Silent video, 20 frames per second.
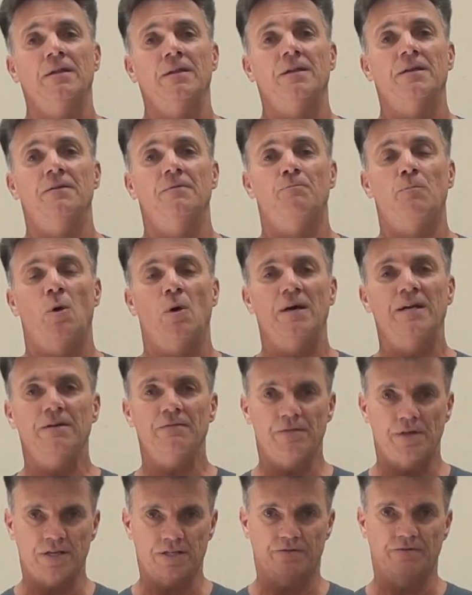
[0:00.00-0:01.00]
The point
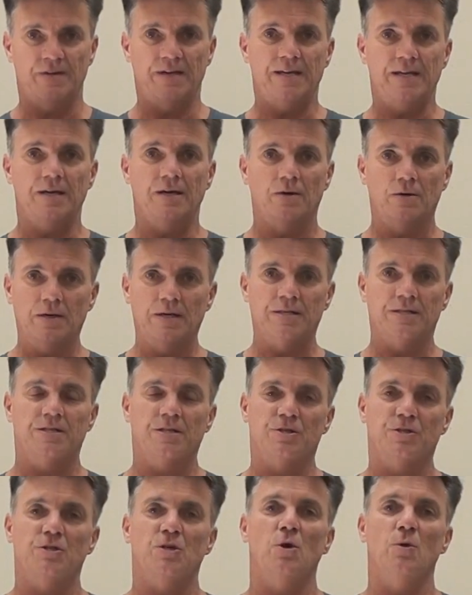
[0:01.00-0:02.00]
of this video is
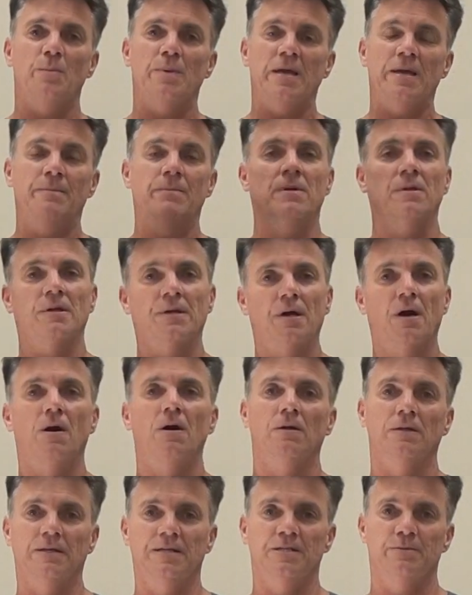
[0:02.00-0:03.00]
to show people that
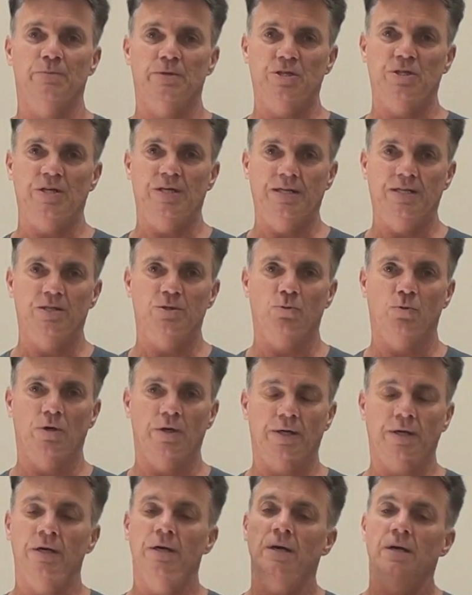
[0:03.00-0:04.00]
all these machines
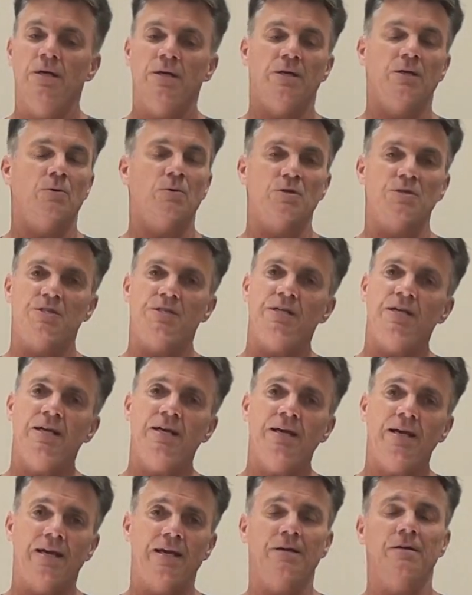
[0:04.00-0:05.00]
work. You will
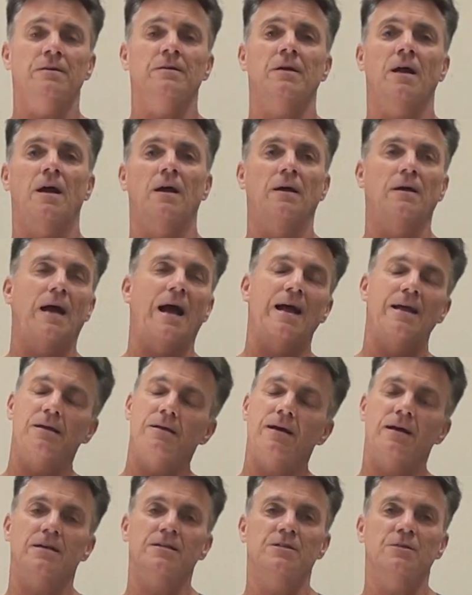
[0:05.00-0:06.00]
see
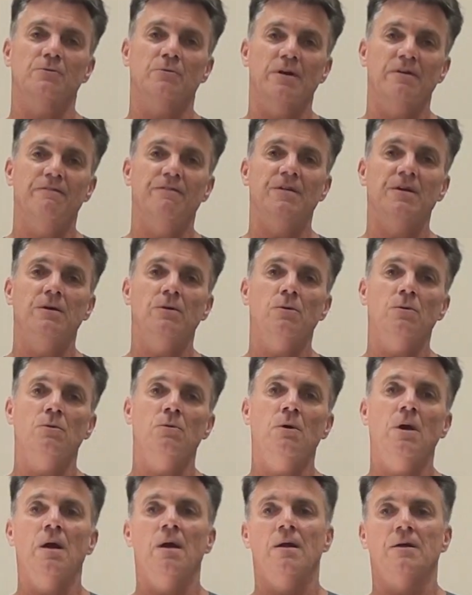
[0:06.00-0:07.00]
Ionizer
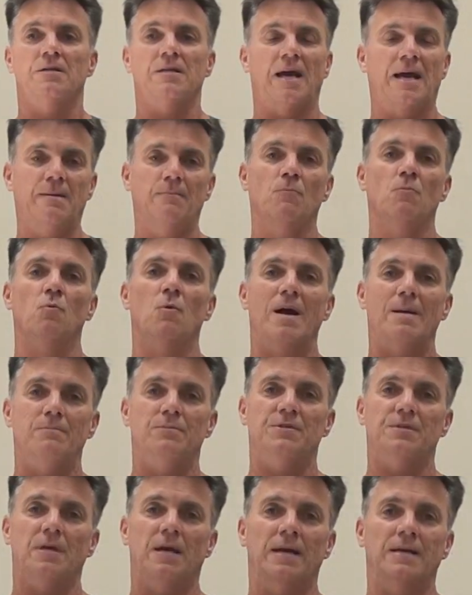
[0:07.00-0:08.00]
review type
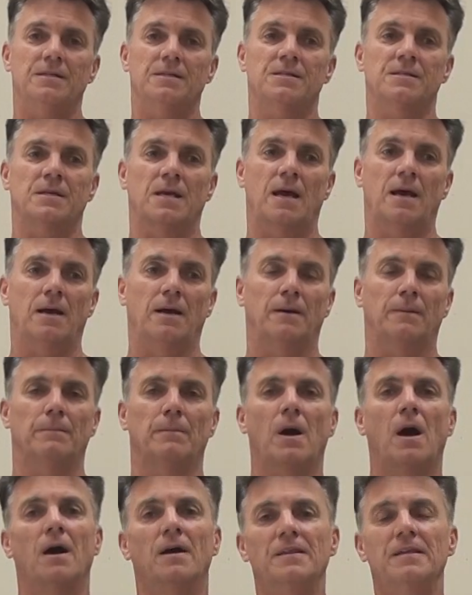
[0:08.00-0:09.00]
websites
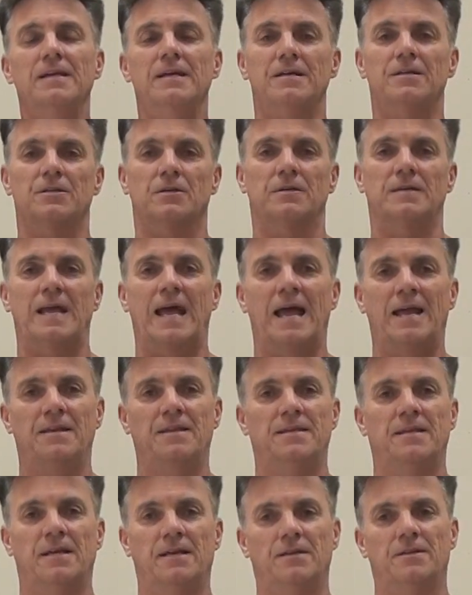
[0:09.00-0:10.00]
on the
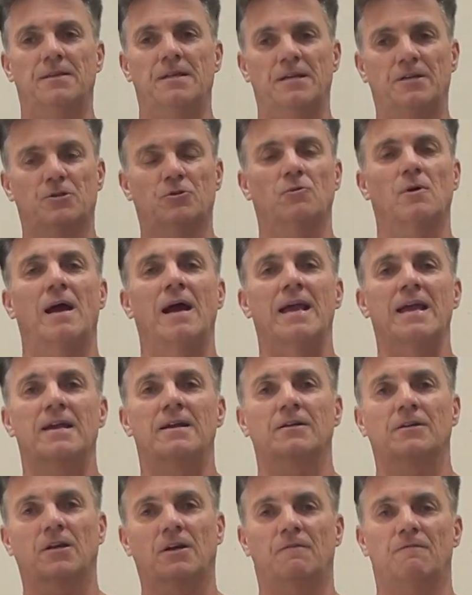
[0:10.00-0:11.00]
internet that try
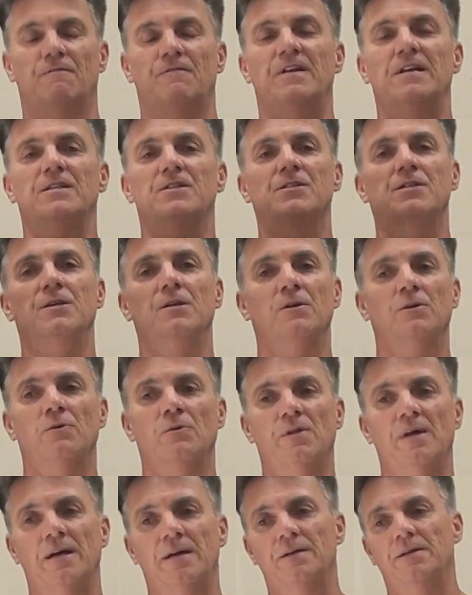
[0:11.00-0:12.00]
and convince you
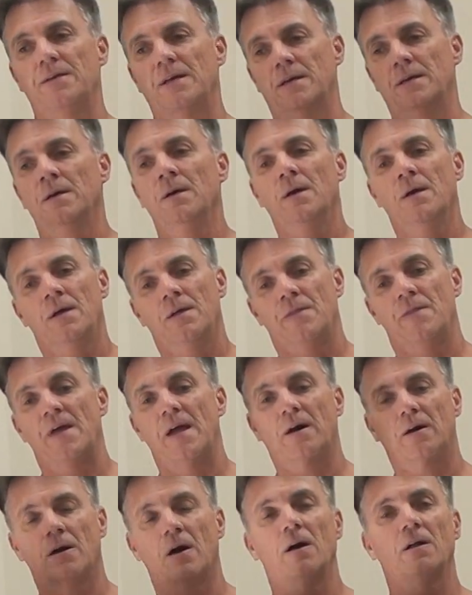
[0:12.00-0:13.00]
that
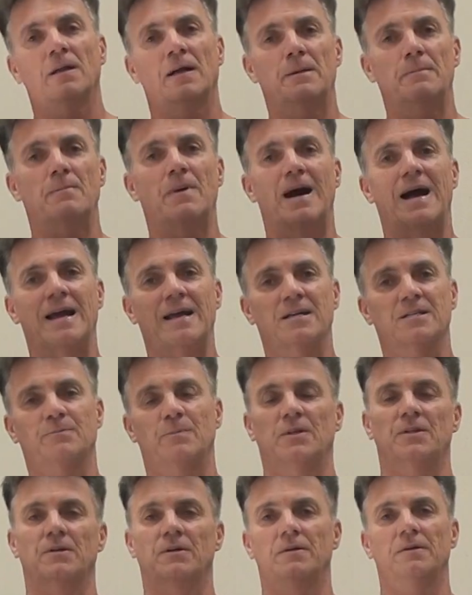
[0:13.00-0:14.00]
they are all unbiased,
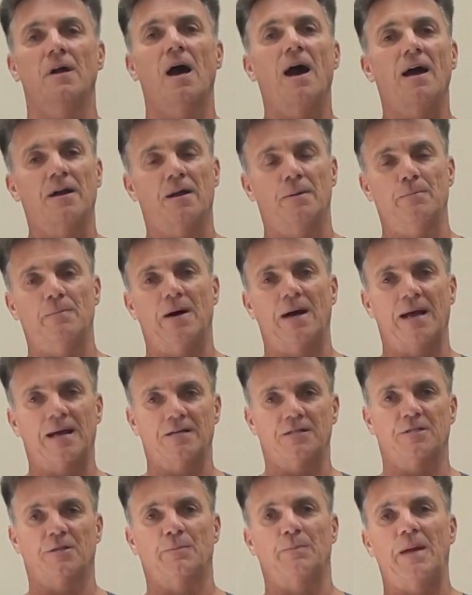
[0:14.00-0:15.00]
but they're not
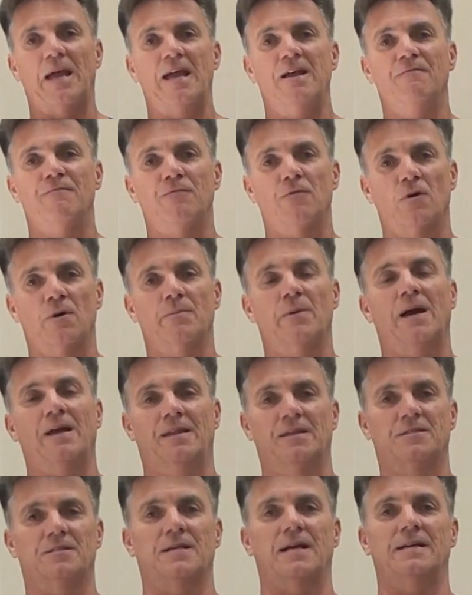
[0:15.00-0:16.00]
unbiased. They're paid for by
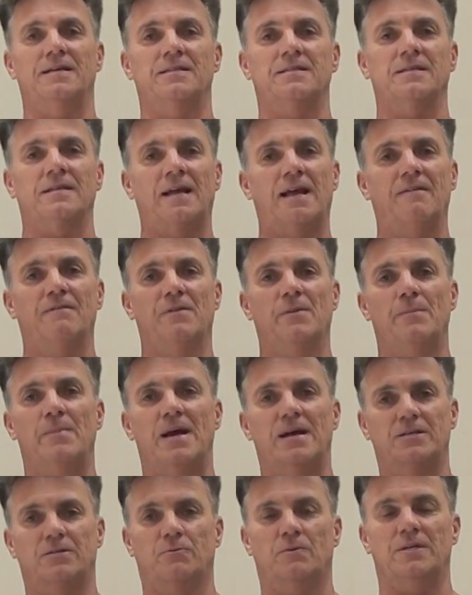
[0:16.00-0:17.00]
the sites that have the
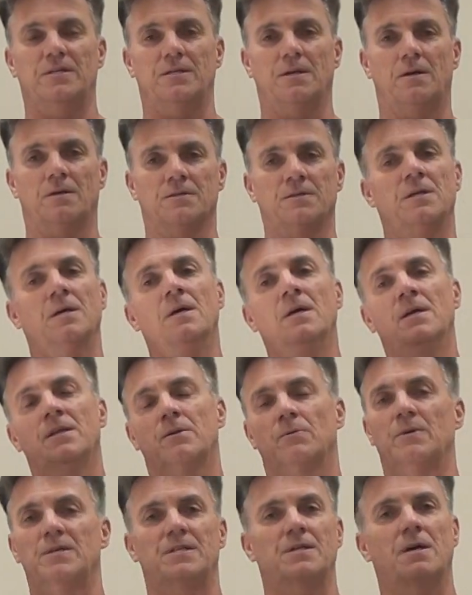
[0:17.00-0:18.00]
best results.
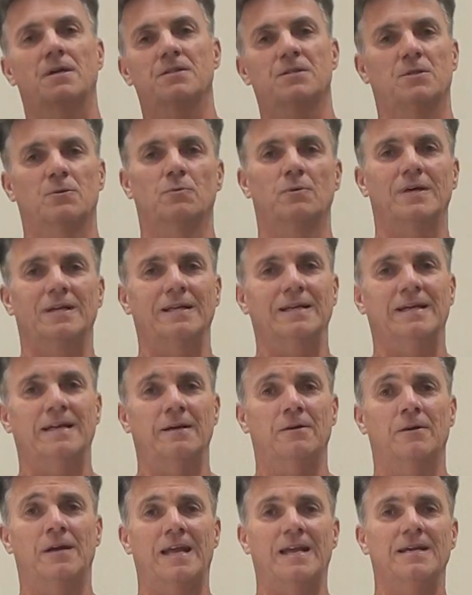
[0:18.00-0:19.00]
The results are
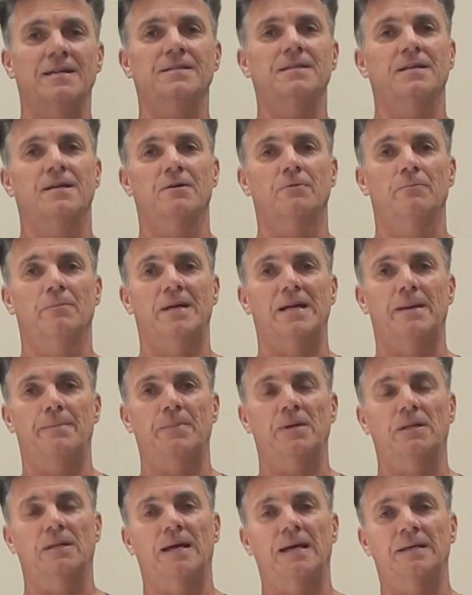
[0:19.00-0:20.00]
really easy to
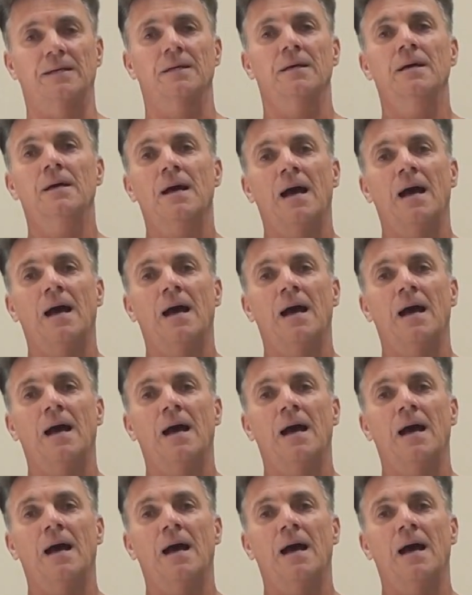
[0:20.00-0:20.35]
manipulate.